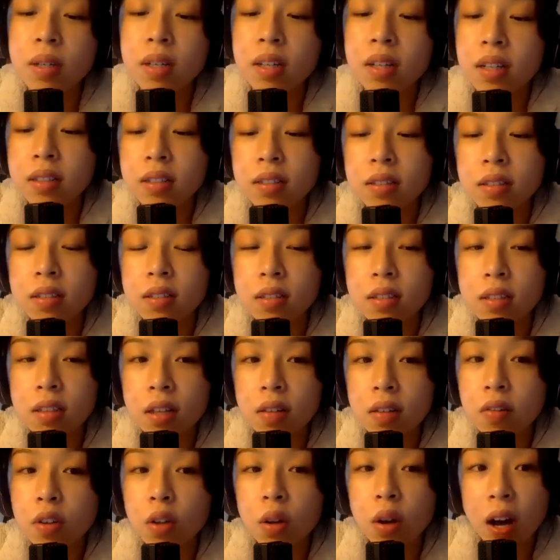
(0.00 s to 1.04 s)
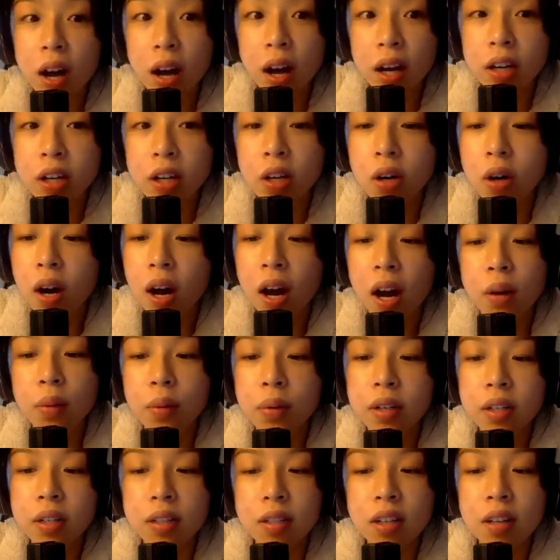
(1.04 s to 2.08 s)
because even though I know I
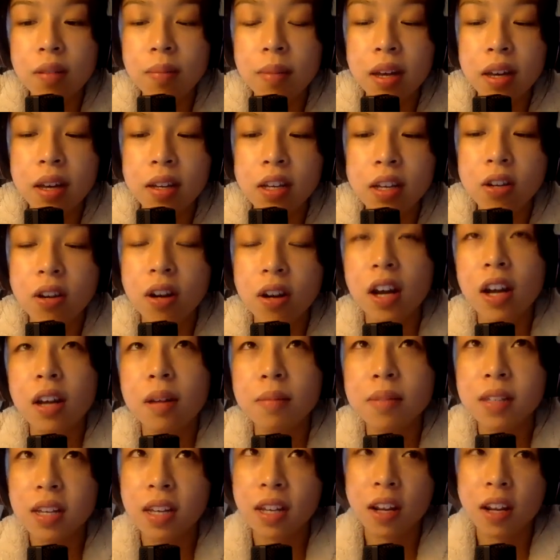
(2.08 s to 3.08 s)
wouldn't commit any crimes